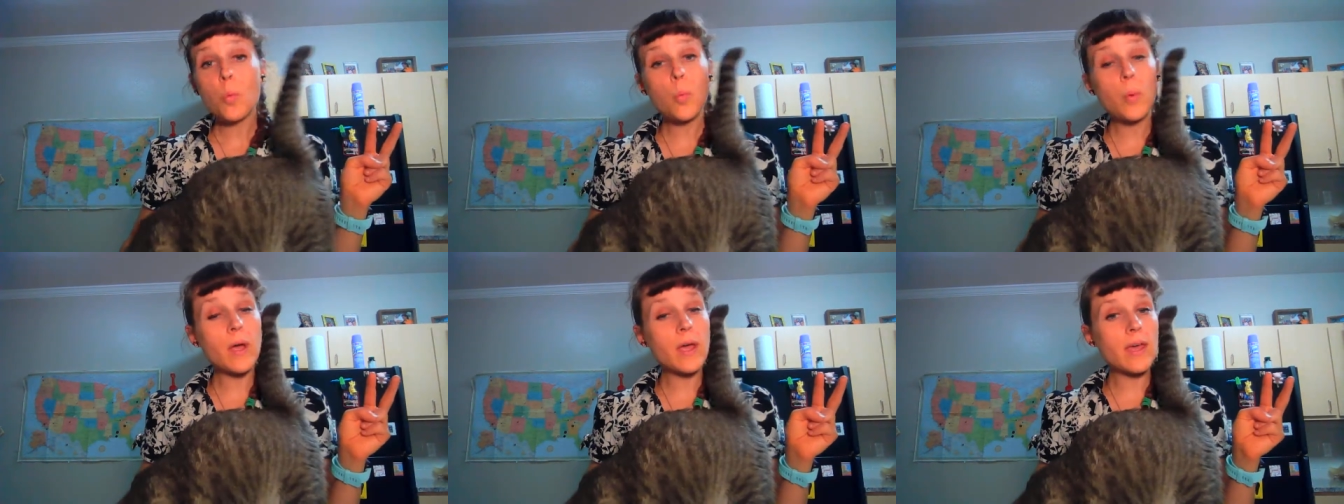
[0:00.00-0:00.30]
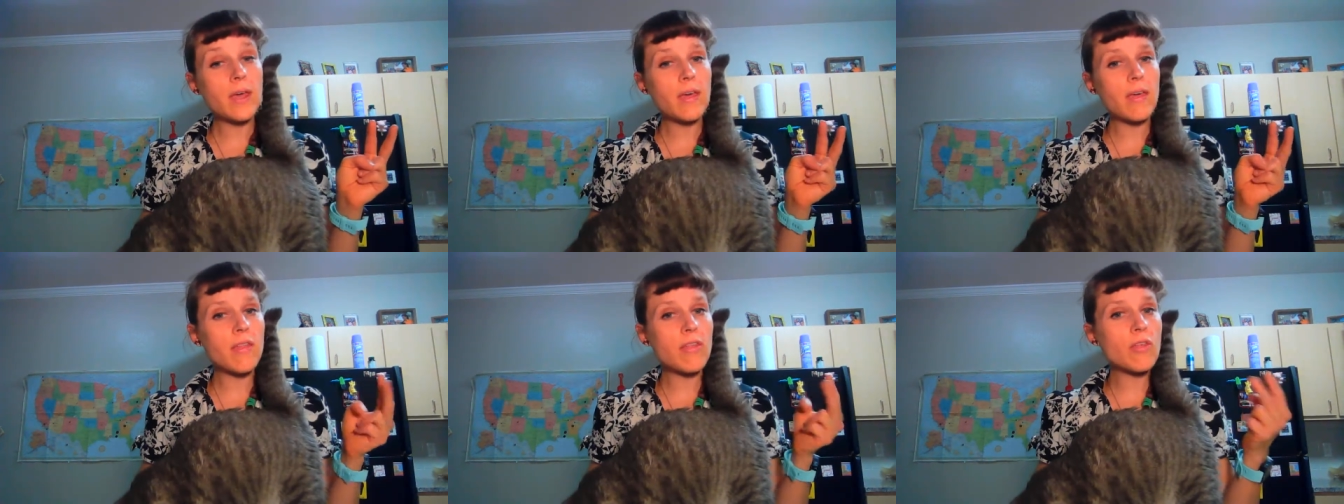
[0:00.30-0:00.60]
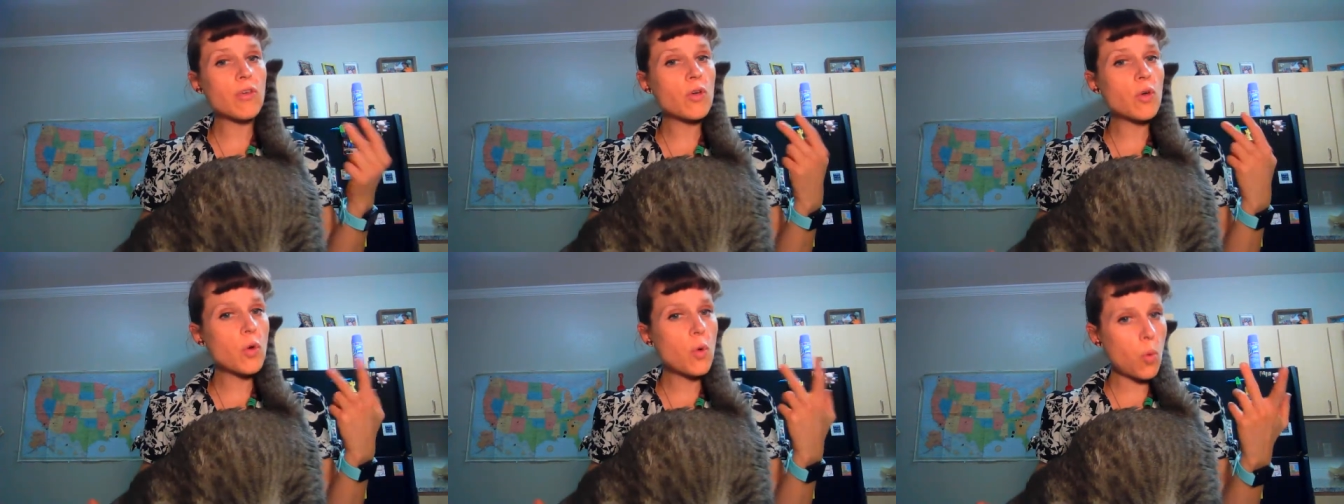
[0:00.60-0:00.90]

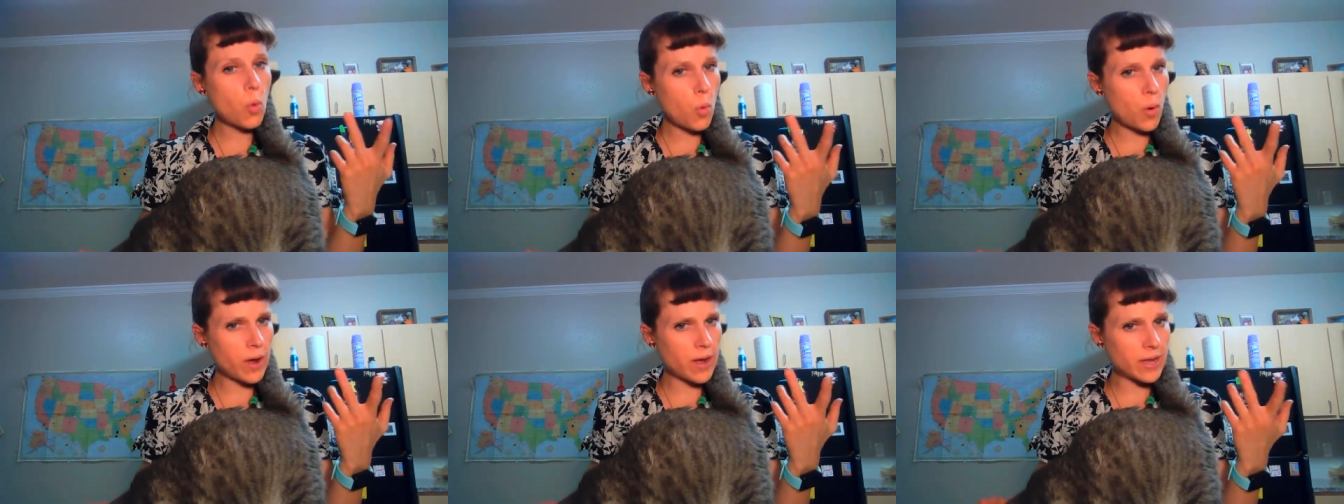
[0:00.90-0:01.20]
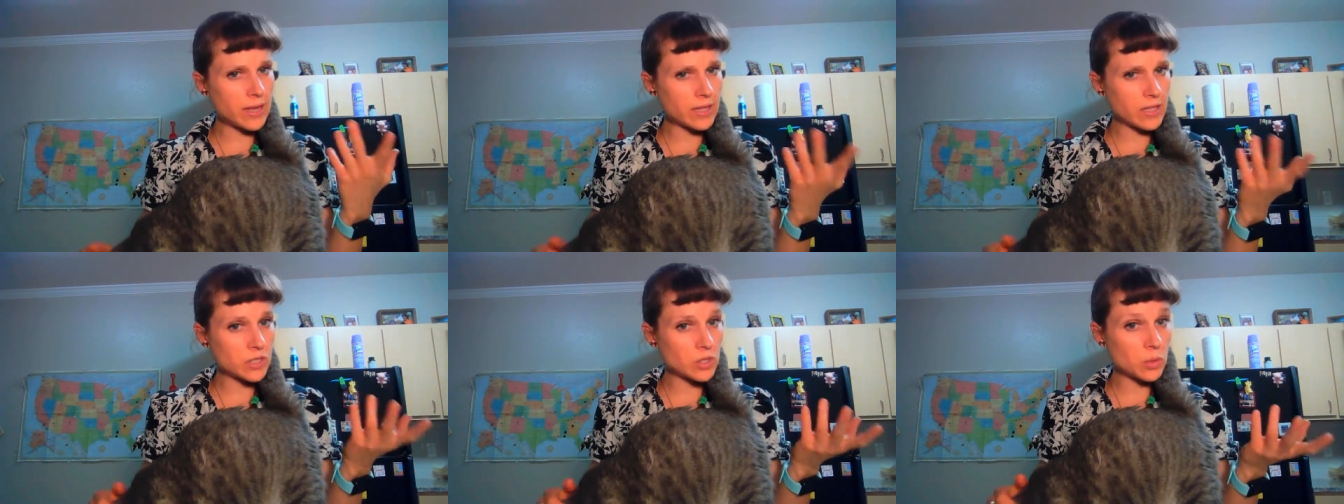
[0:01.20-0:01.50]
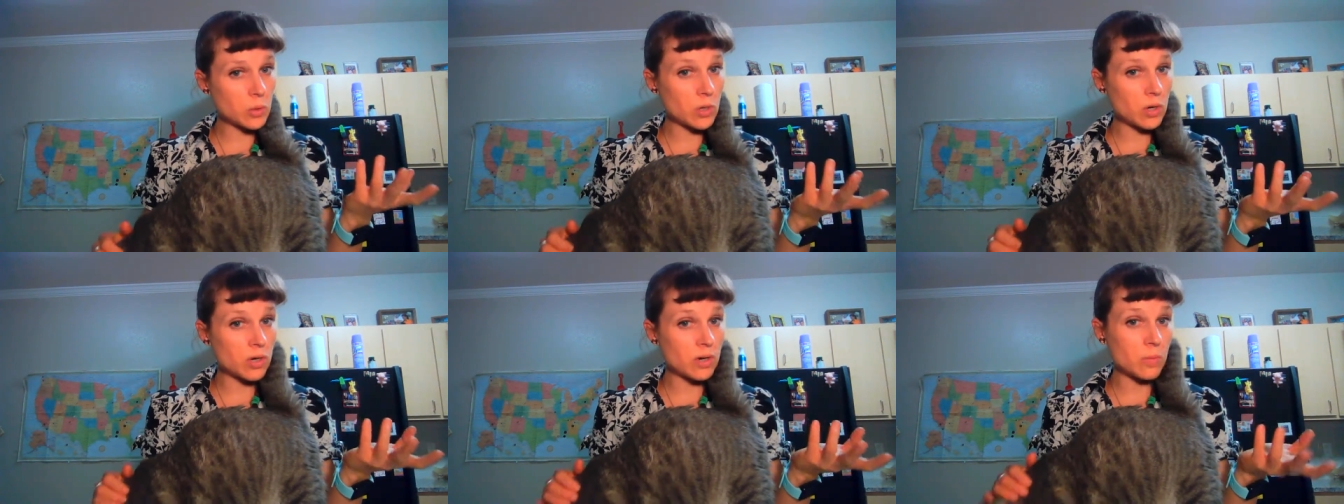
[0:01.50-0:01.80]
with coins
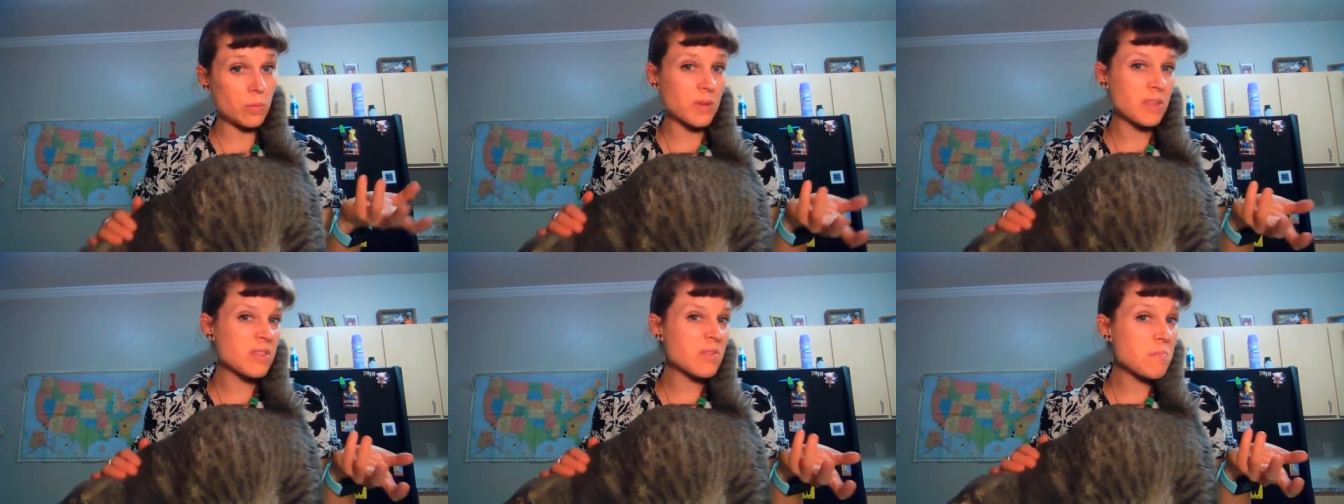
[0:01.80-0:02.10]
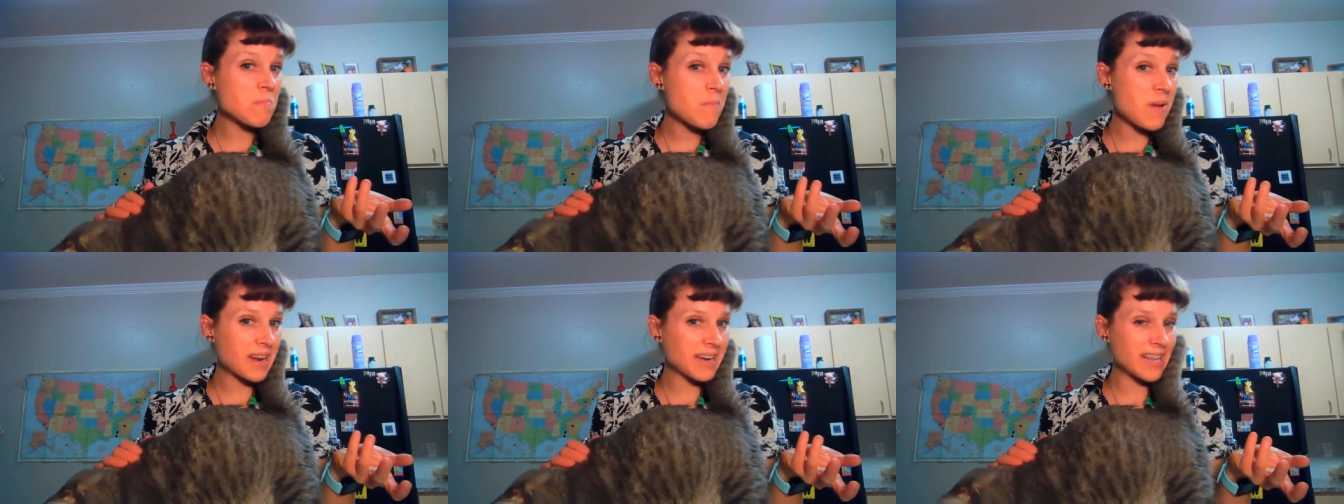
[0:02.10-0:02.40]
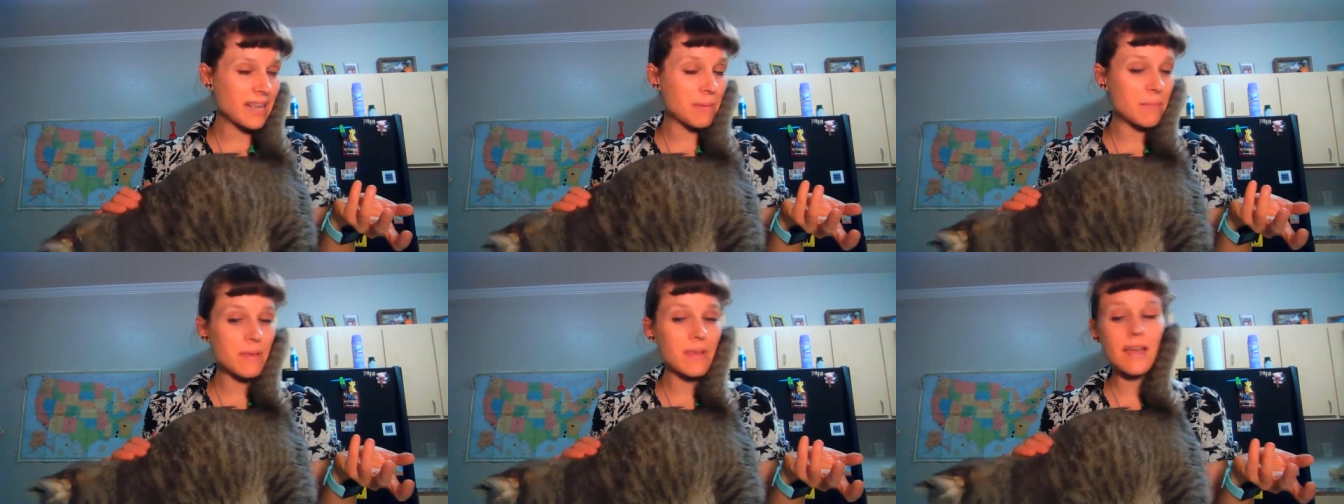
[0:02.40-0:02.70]
or with
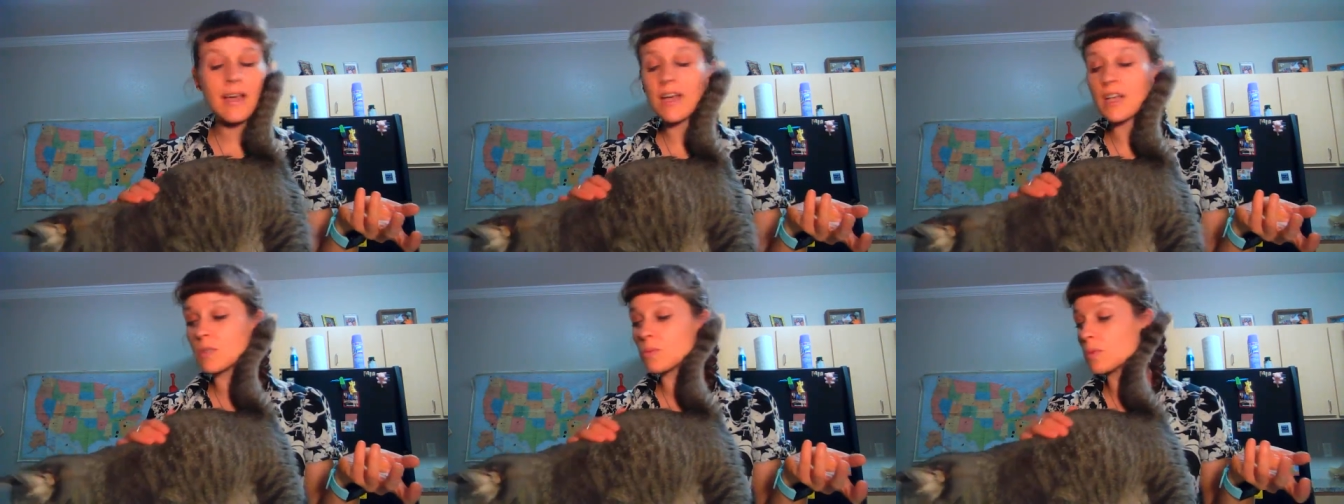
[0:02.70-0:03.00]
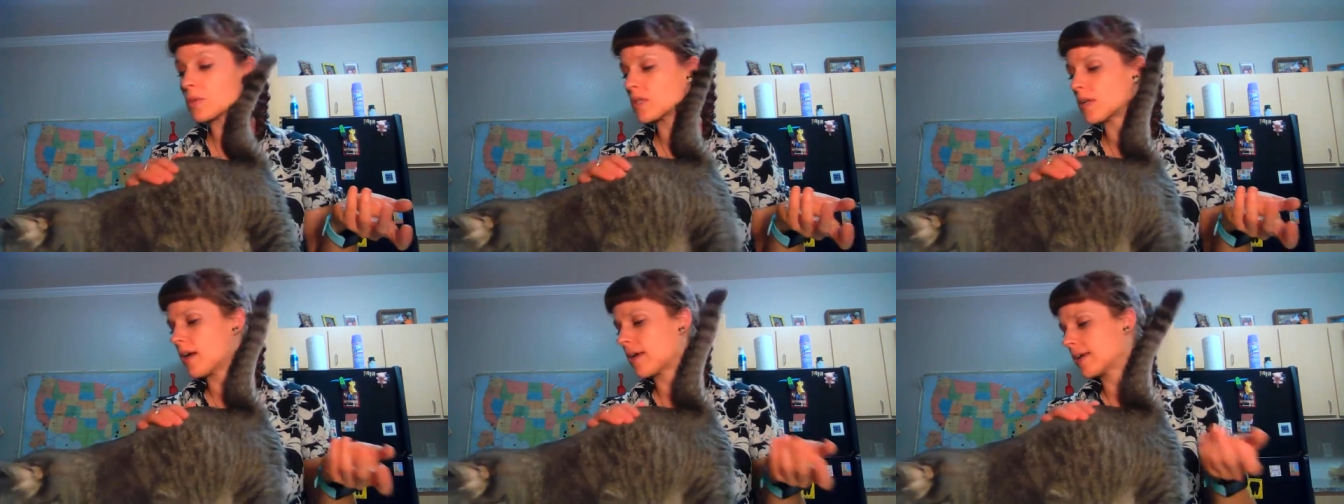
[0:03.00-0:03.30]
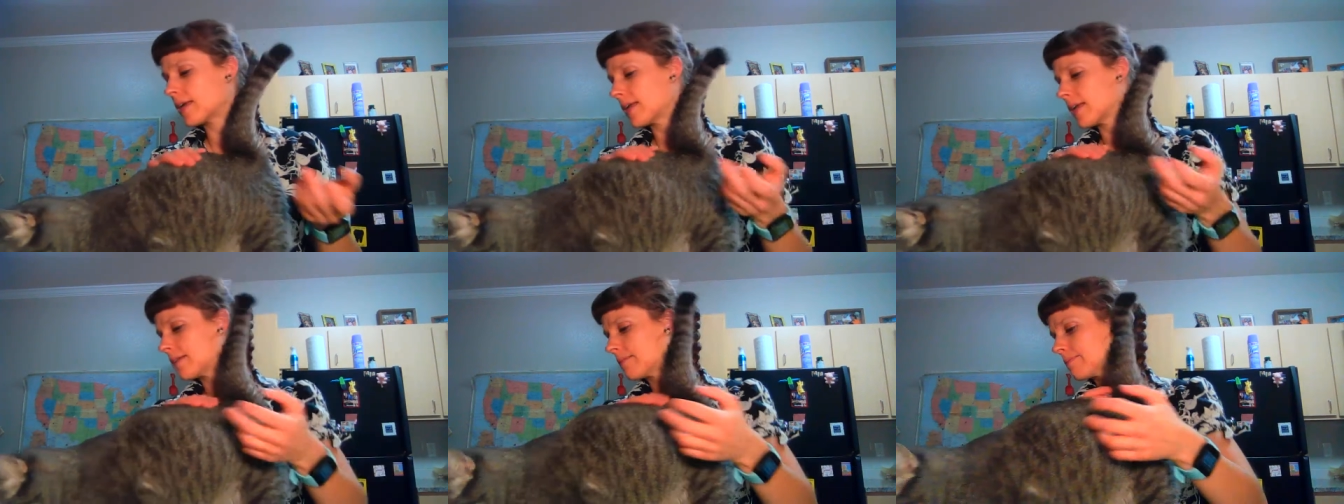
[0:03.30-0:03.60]
money because we're
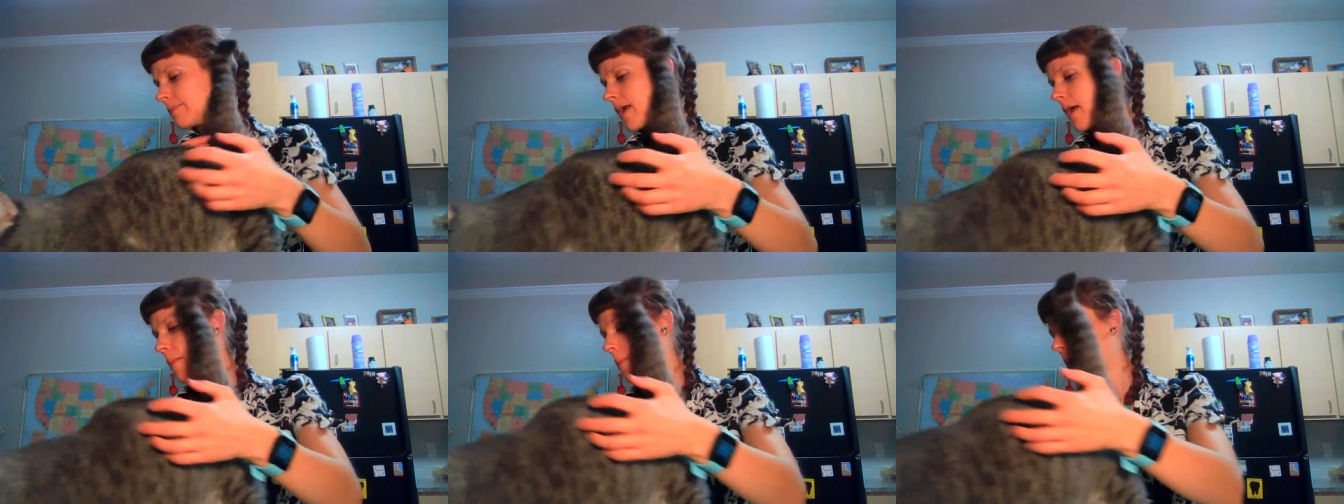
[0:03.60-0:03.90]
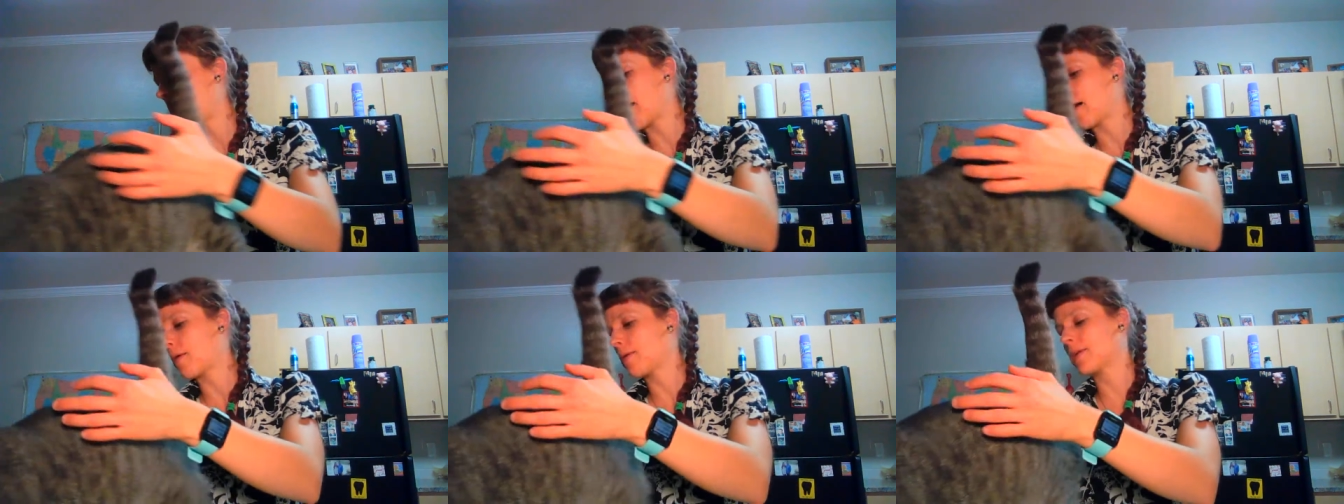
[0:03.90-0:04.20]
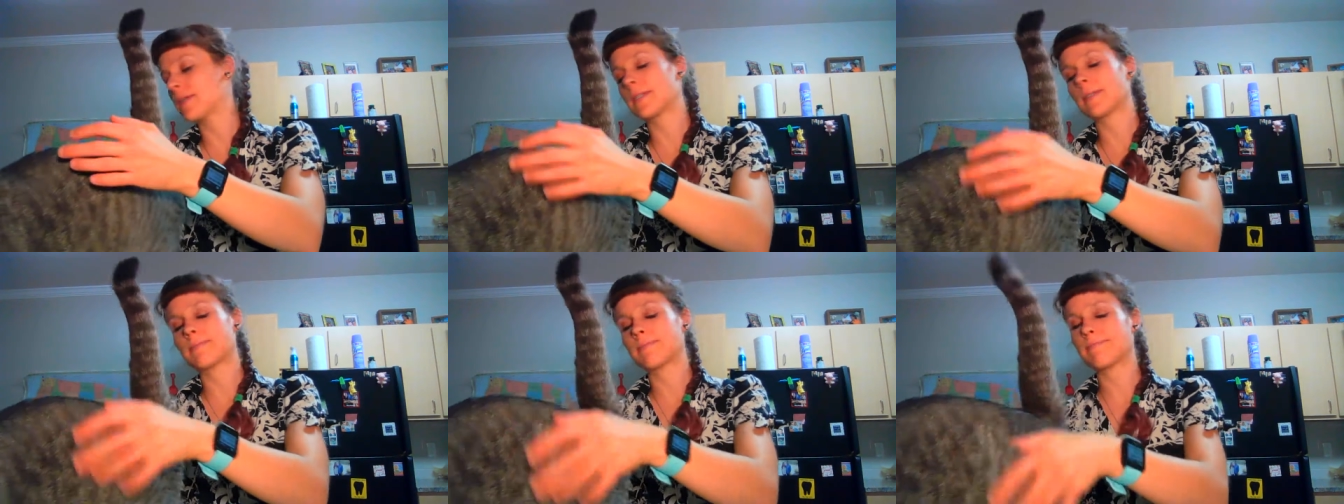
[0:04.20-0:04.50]
talking
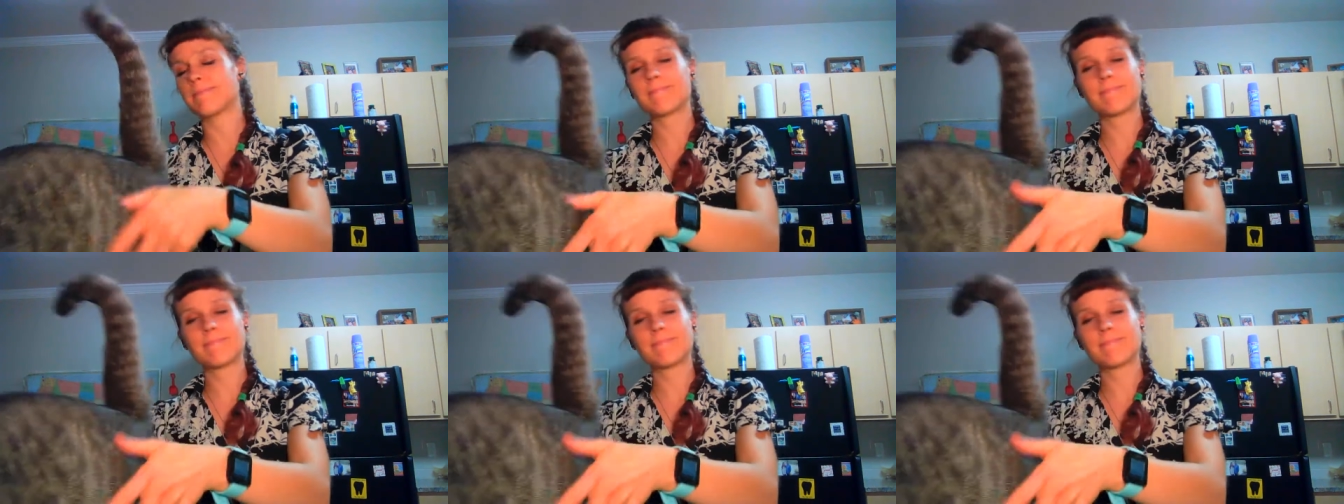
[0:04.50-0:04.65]
about